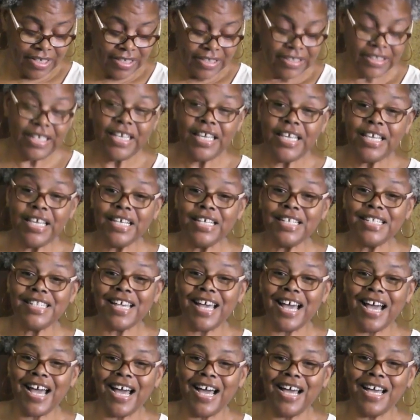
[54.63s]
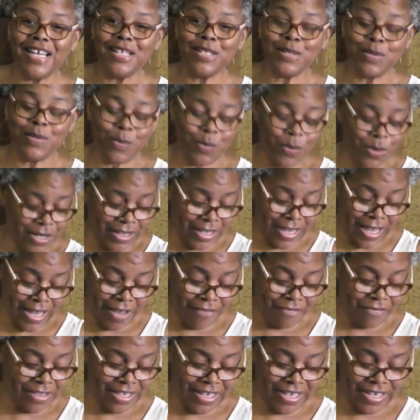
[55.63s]
Leah's eyes were
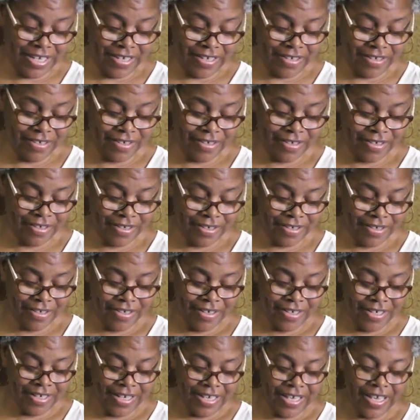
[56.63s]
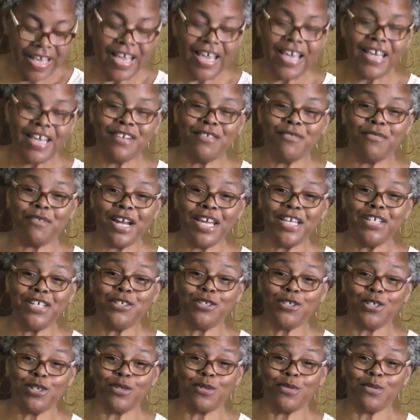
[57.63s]
lovely, and
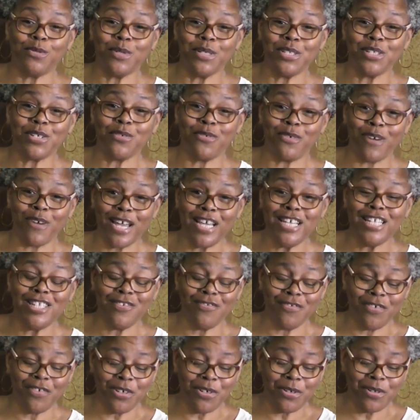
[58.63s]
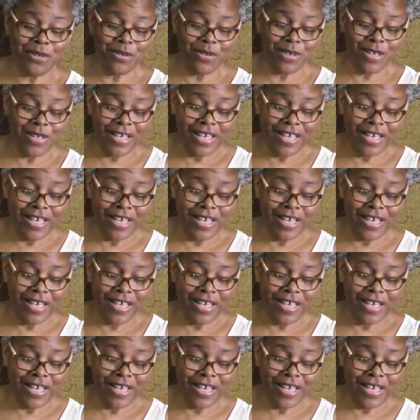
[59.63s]
Rachel was graceful